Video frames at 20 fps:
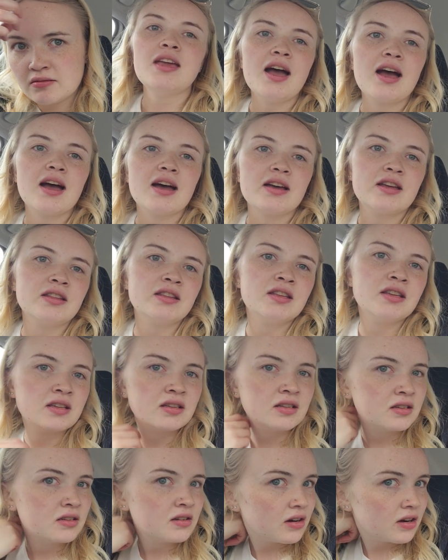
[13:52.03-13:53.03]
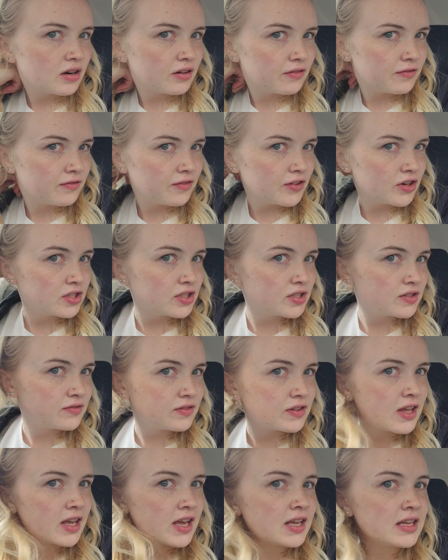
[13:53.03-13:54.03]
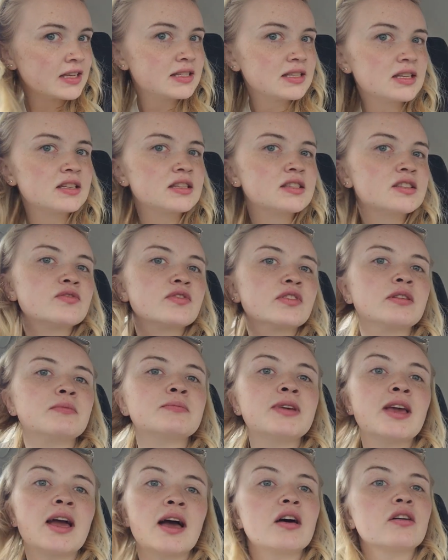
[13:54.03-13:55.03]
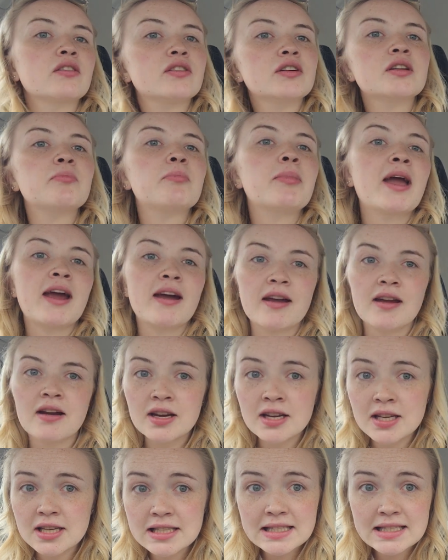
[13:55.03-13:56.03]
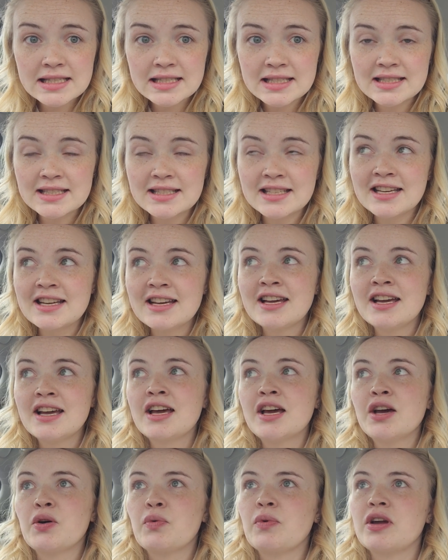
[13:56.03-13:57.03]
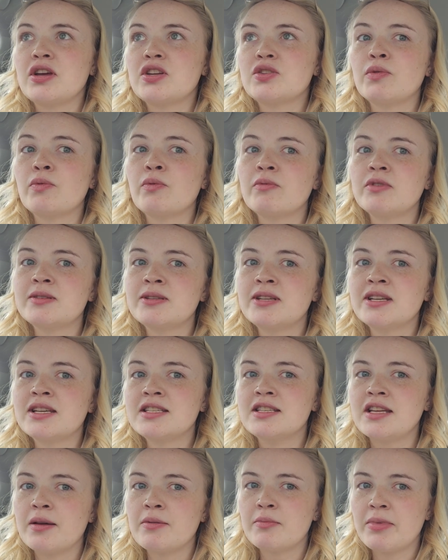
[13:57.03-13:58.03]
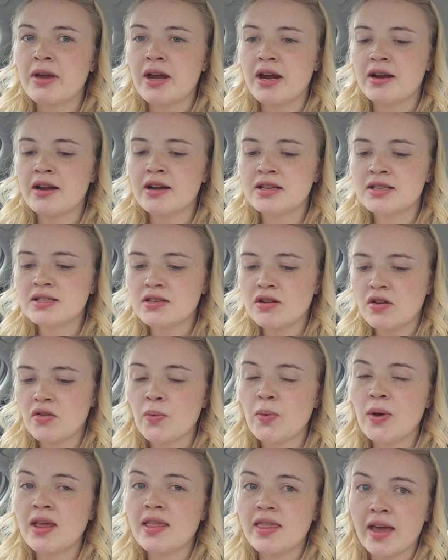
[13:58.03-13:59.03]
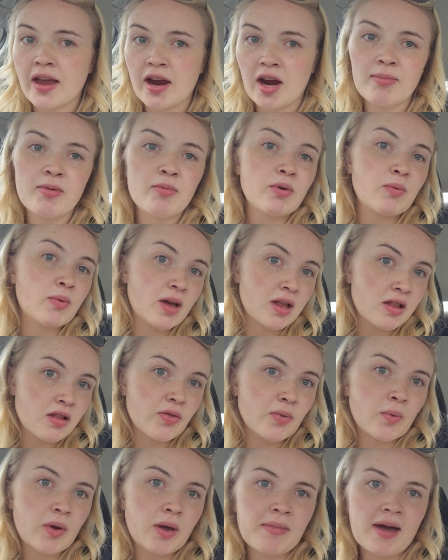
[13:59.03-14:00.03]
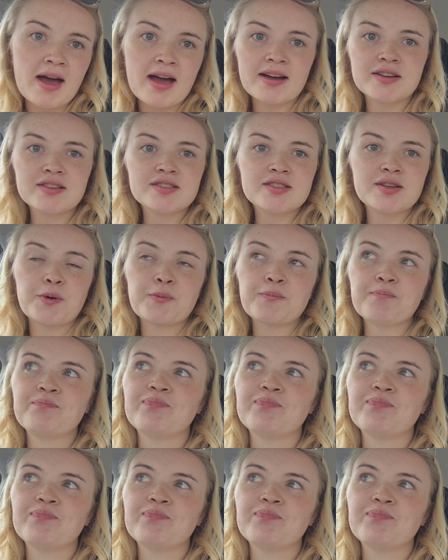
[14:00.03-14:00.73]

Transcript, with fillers: Yeah, and then our first flight is from Calgary to Paris, which we won't be spending any time in Paris on the way there, but we will on the way back, so